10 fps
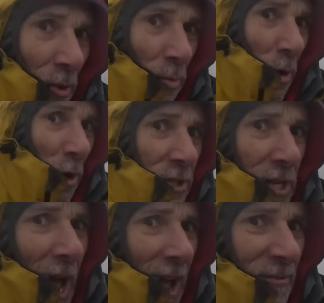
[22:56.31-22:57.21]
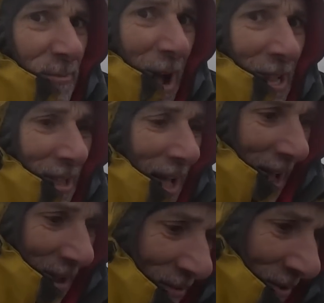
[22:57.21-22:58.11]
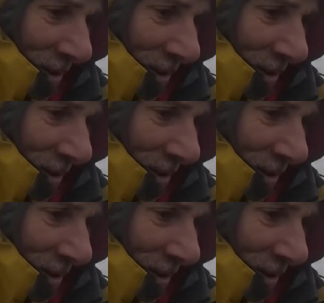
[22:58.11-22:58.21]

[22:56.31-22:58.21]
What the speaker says: The worst night of my life,